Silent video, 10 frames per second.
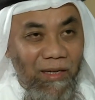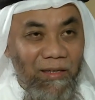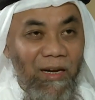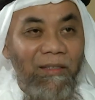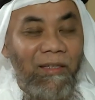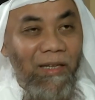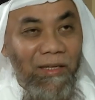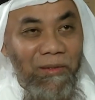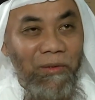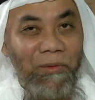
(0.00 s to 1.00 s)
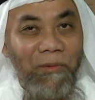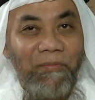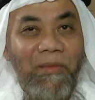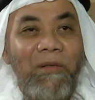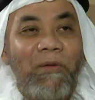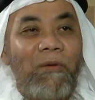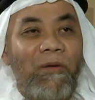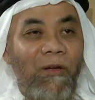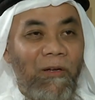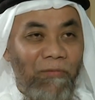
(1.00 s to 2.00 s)
rather than to
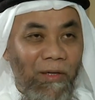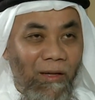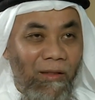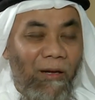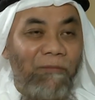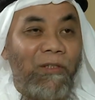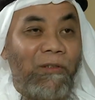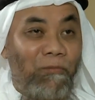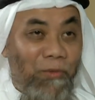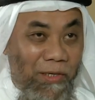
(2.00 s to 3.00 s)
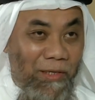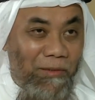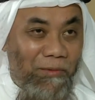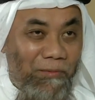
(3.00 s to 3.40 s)
glorify Allah after the prayer.